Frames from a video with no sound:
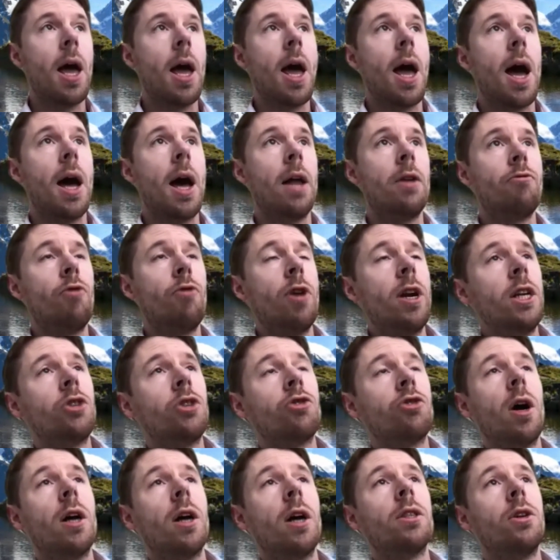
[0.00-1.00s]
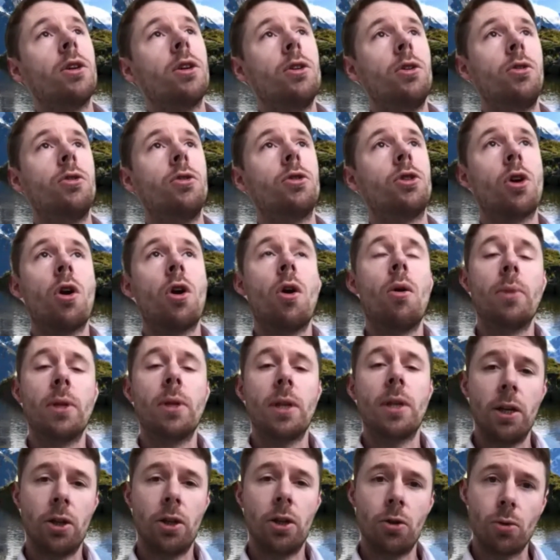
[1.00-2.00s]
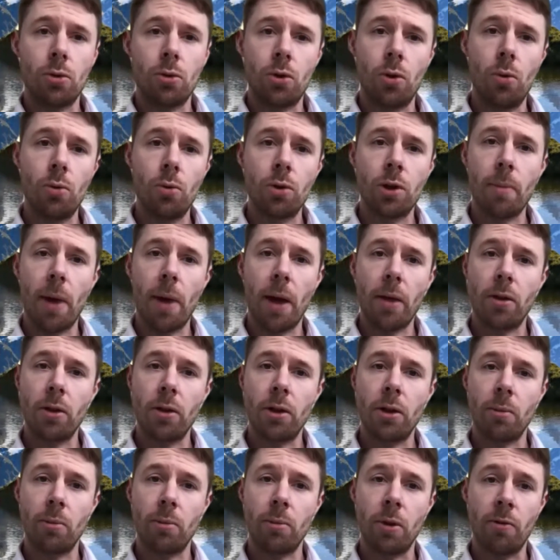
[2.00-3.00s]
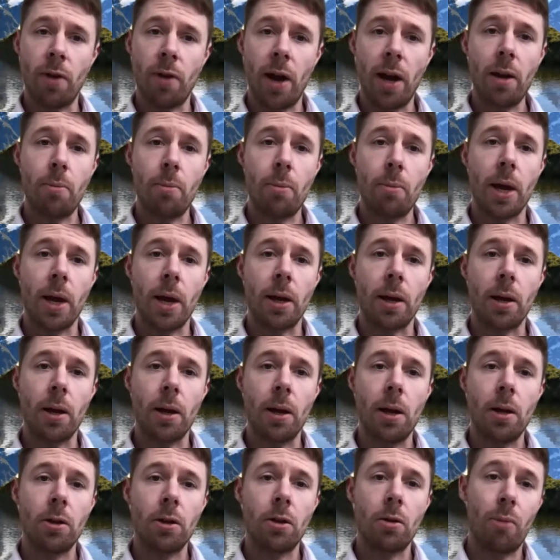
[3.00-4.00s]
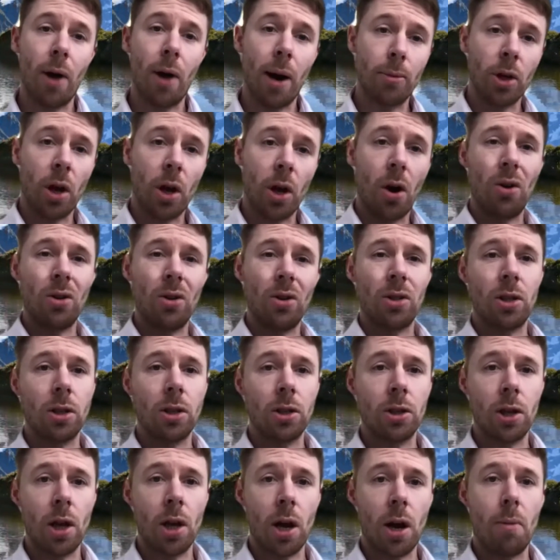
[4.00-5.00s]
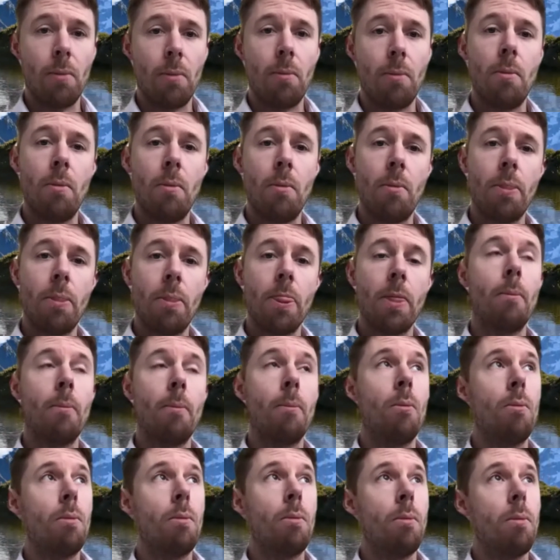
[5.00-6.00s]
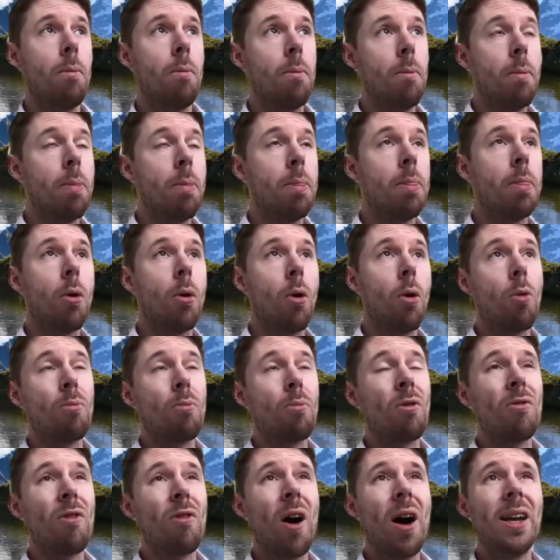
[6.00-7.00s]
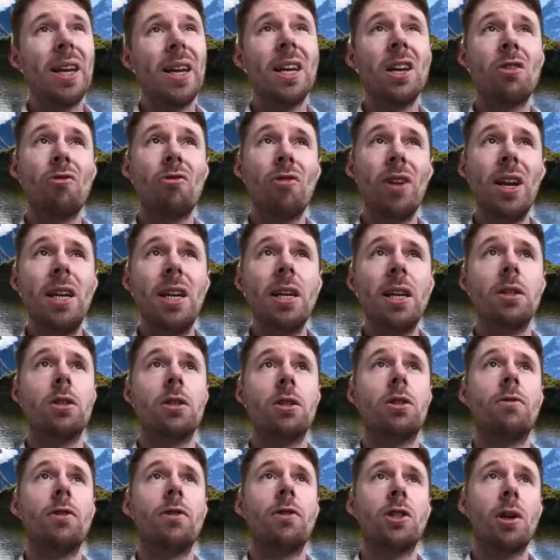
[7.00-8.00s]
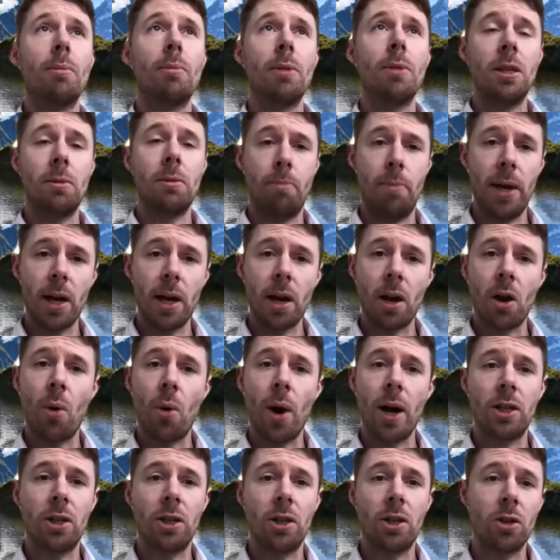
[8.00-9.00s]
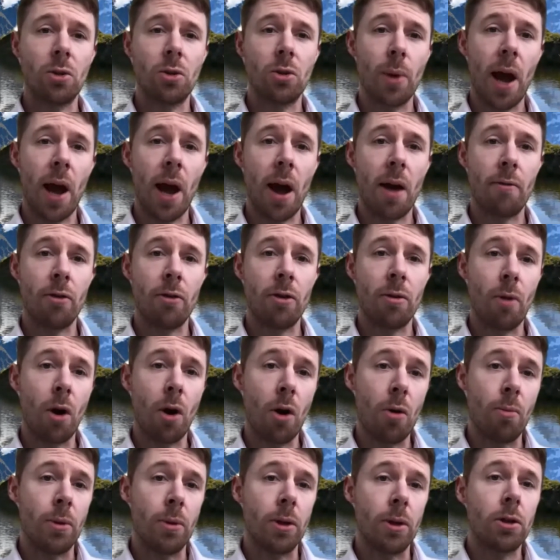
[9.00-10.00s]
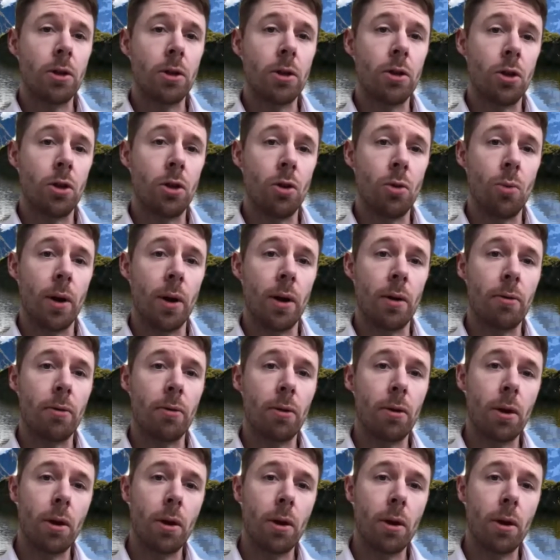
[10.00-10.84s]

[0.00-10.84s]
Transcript: and really trying to use the computational tools and methods I'm developing to perhaps answer some or provide ingredients for some of these bigger questions that we have at the moment to do with